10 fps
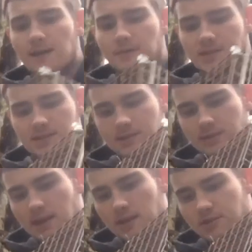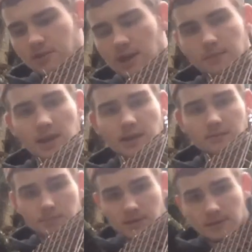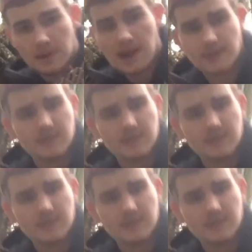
this canister I made and put in the back,